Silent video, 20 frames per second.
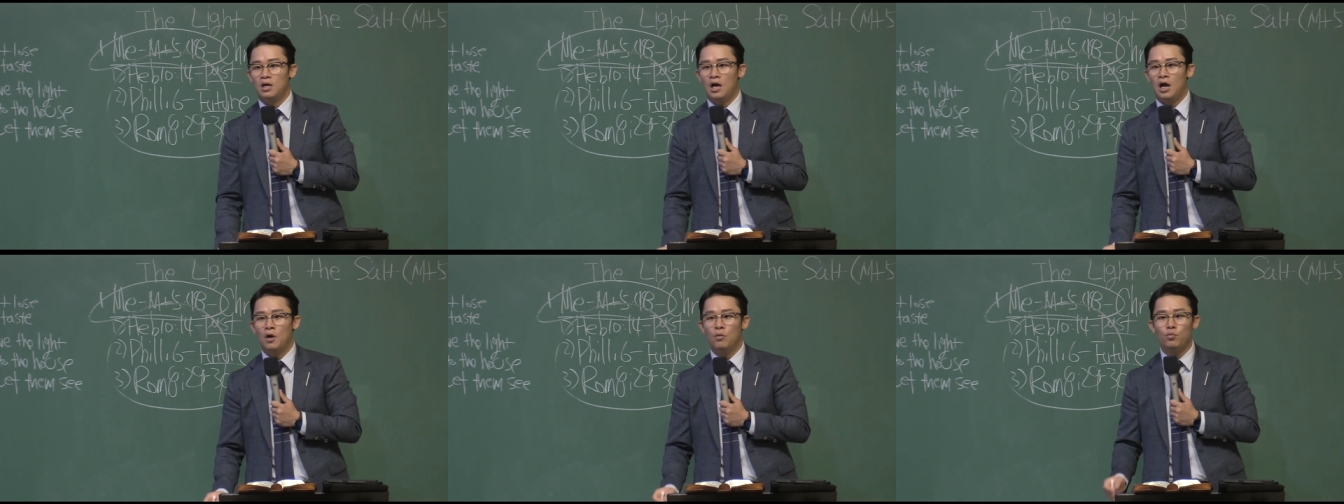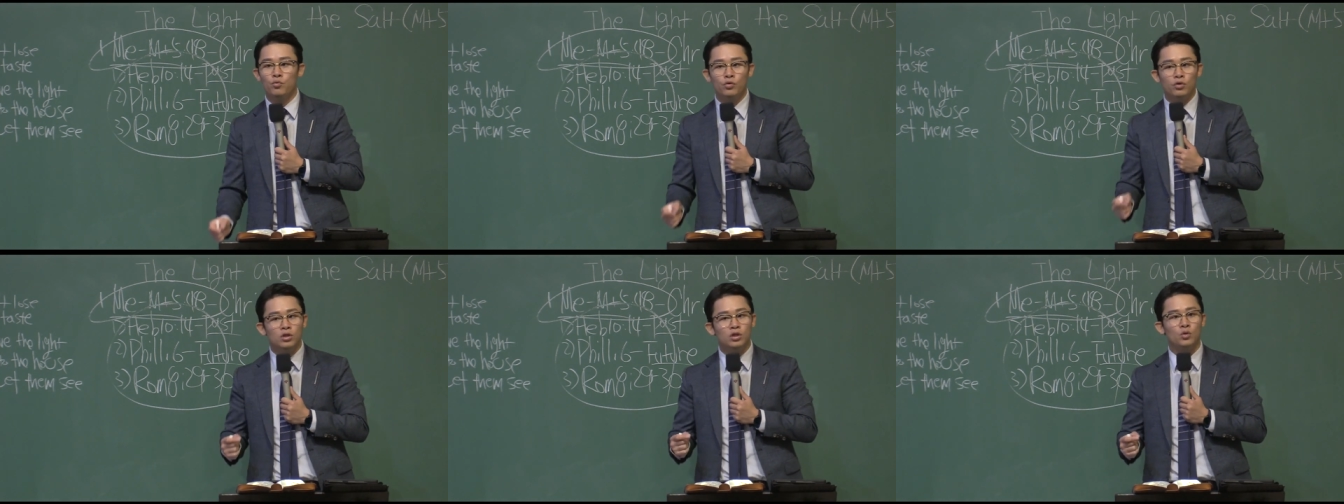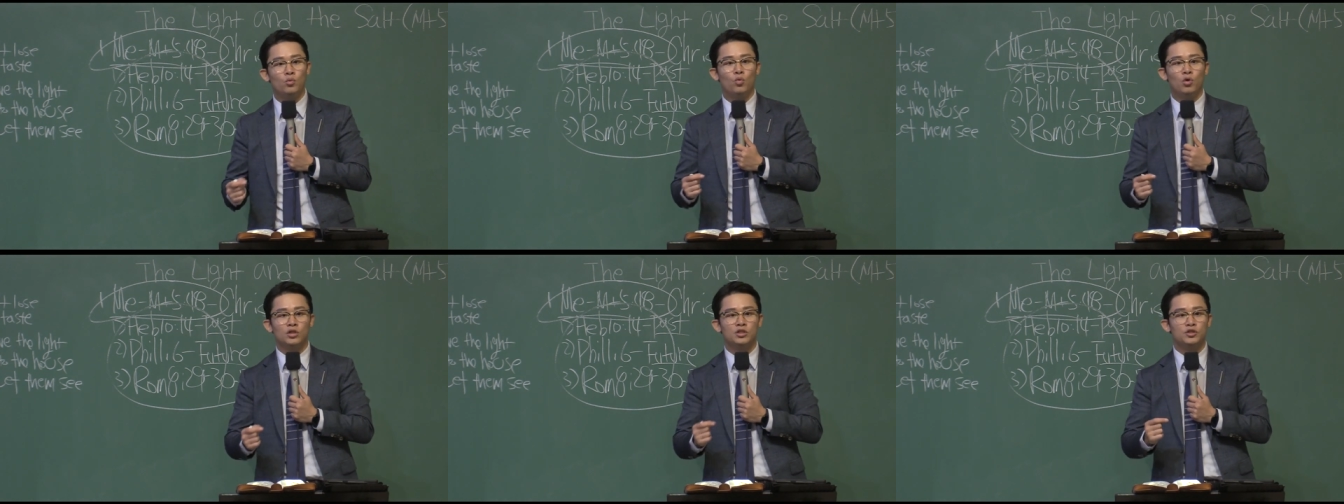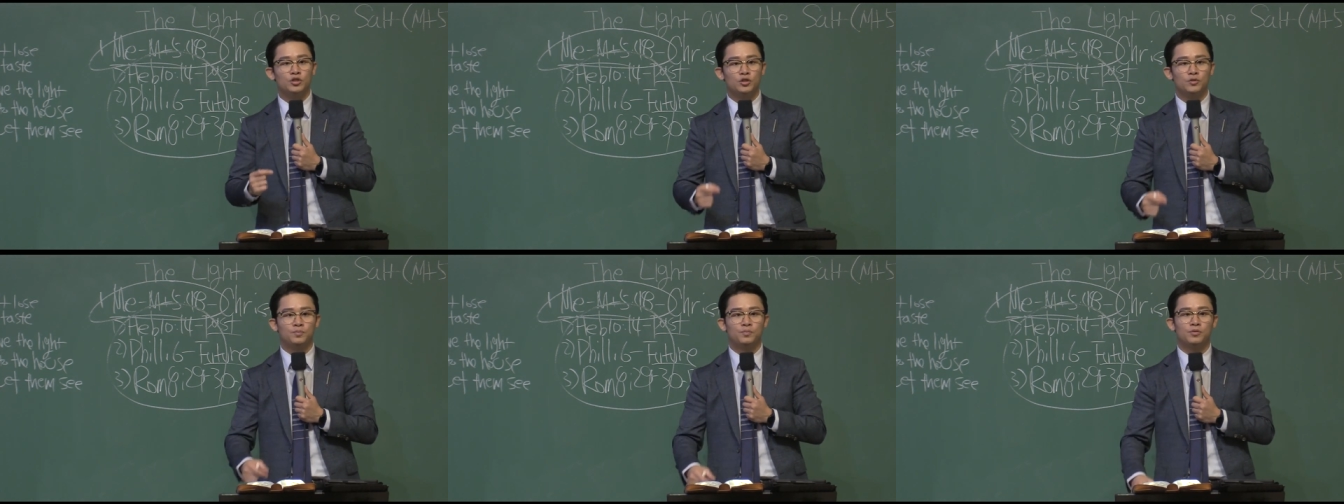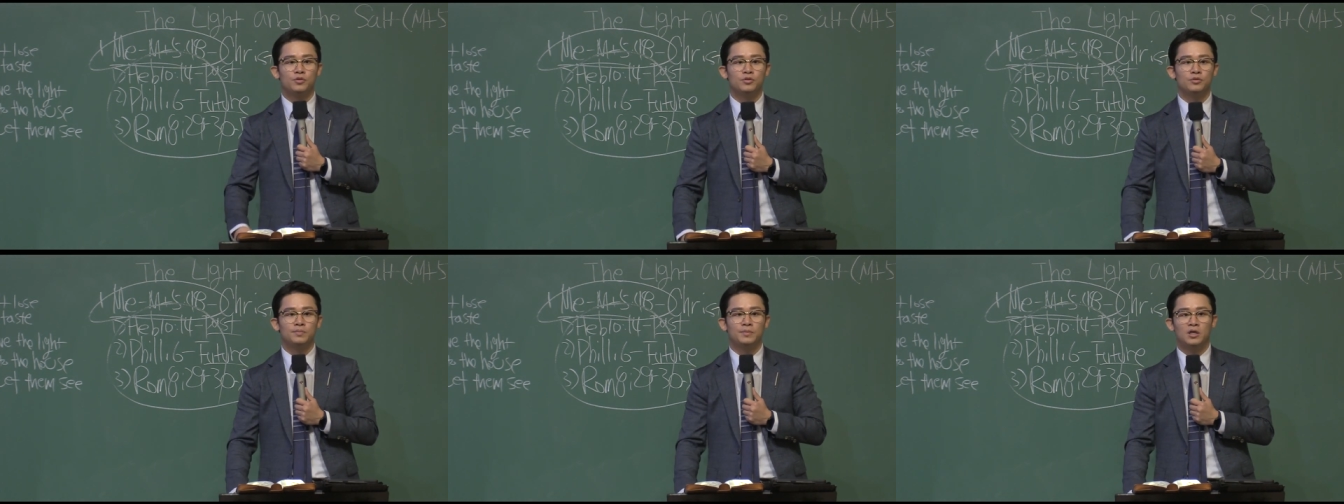I really wanted to
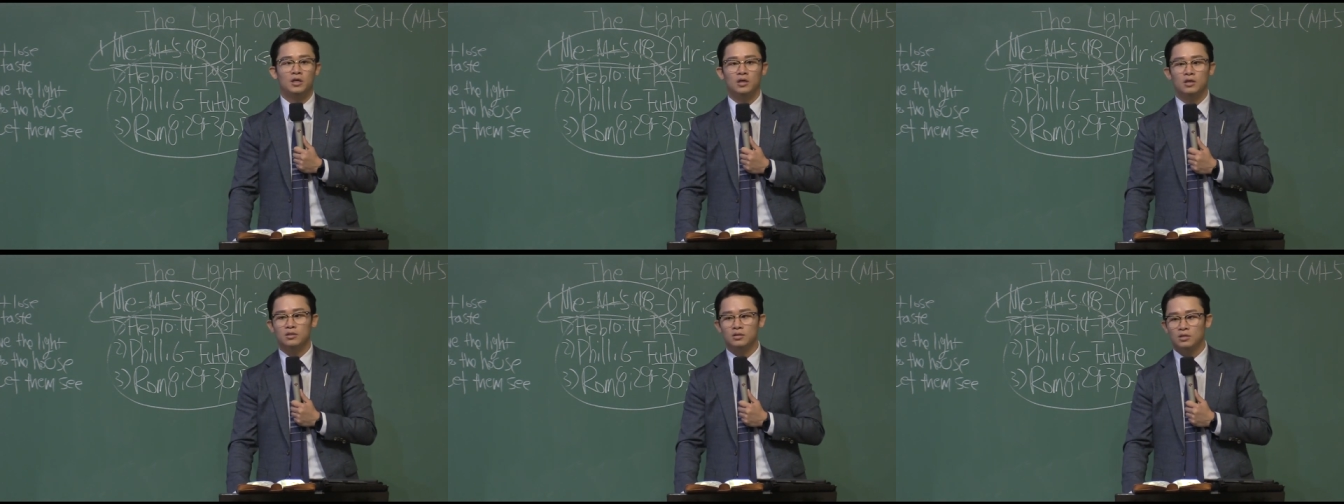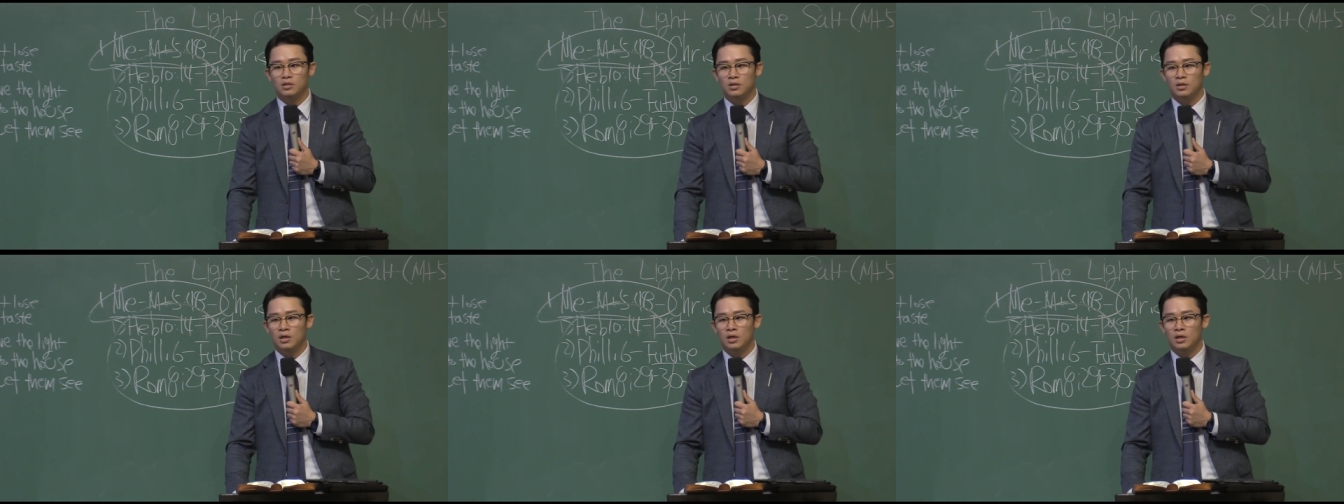prove that.